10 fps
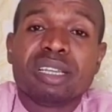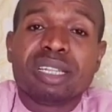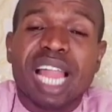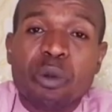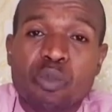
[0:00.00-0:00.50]

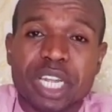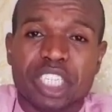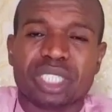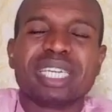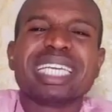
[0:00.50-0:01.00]

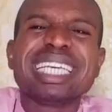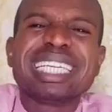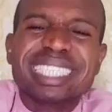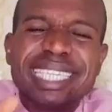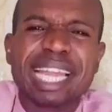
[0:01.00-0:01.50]
language
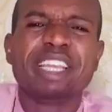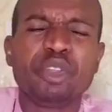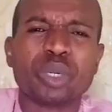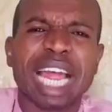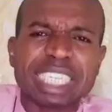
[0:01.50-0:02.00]
is telling
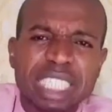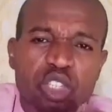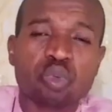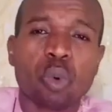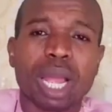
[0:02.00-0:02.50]
you that
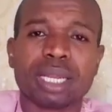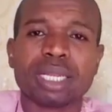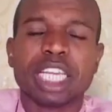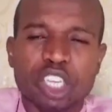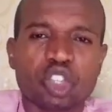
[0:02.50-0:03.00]
this one
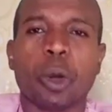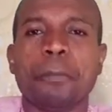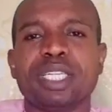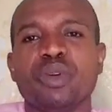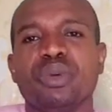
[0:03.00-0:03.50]
is
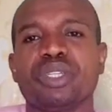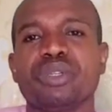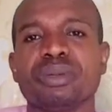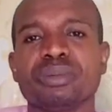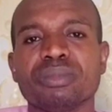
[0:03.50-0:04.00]
competing with you.